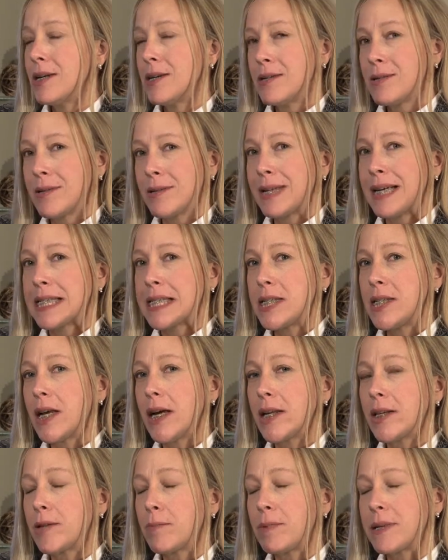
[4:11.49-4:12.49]
So that's
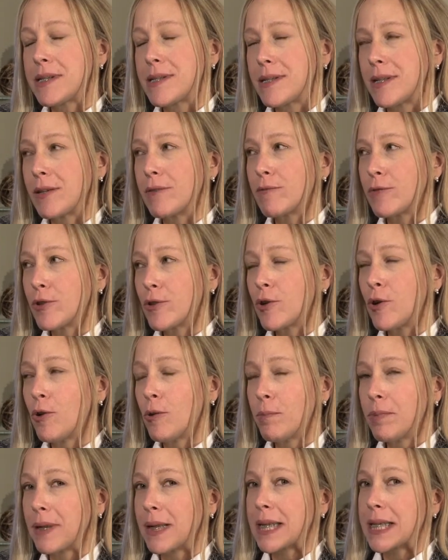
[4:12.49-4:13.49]
not the best thing for a coal
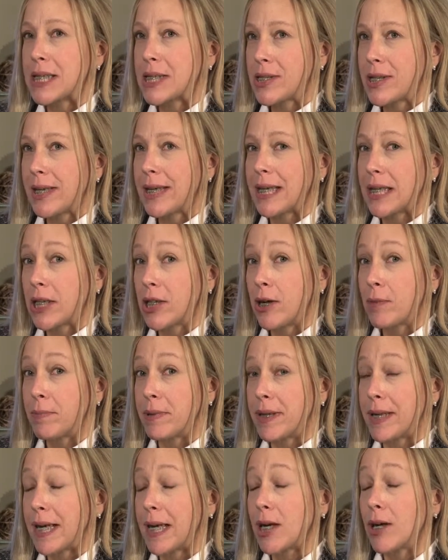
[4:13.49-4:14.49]
plant, is taking it up
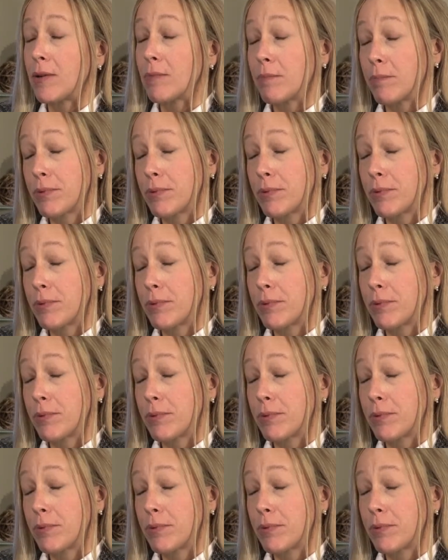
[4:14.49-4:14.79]
and down